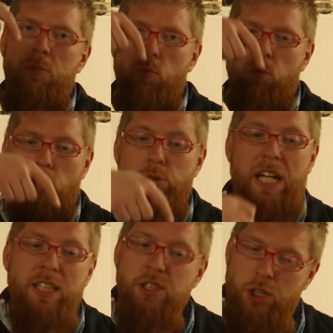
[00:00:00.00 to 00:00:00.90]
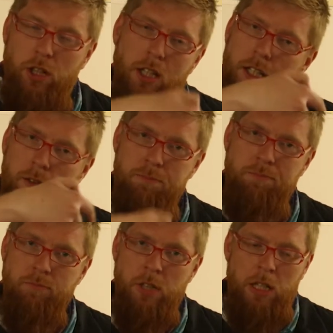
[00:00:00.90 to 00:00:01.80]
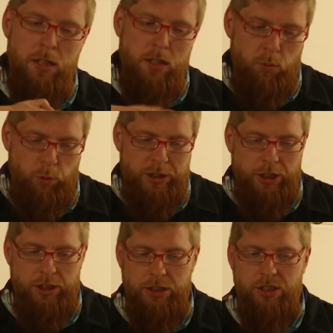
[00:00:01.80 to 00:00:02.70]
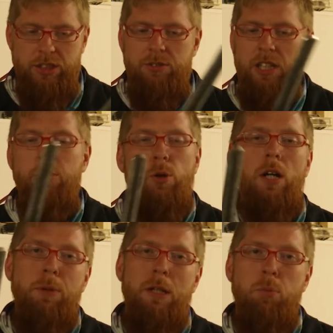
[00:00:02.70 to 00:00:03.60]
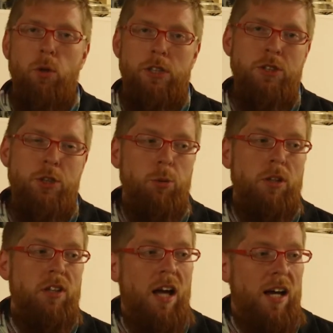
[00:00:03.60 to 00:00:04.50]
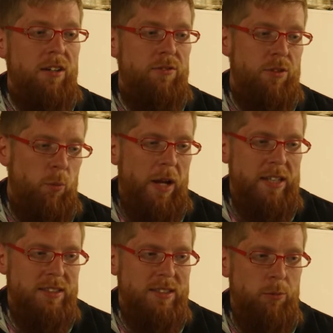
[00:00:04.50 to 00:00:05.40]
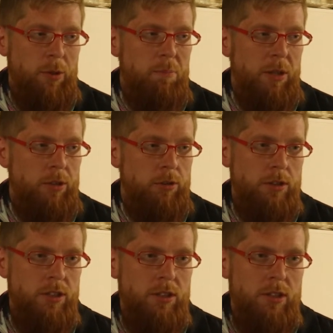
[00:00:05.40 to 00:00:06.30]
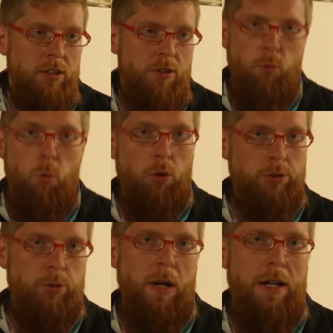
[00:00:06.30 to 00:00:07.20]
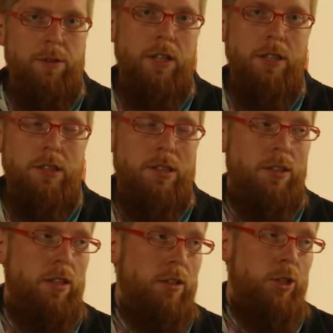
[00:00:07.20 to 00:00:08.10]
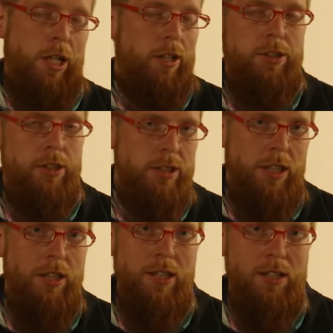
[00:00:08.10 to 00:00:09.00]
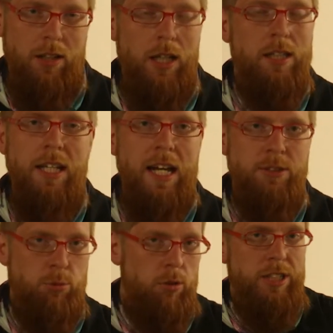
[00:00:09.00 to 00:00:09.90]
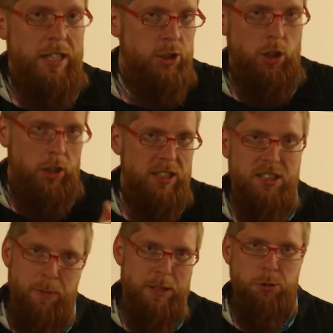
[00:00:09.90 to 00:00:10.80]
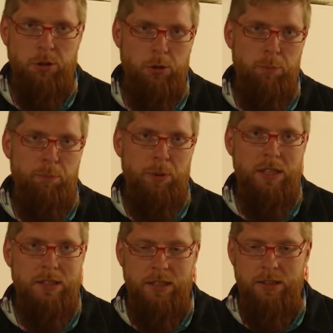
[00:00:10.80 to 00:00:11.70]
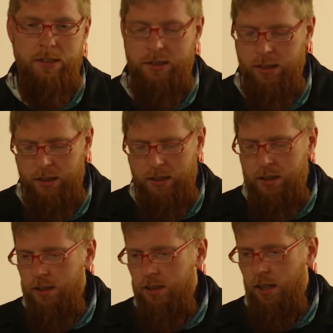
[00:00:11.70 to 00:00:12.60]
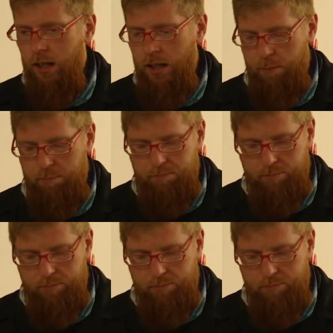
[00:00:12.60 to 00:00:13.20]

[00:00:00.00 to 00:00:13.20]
rotationally, which is incredibly important to a lot of the ways that we build the world around us. The chair you're sitting in likely has rotationally symmetrical pieces. A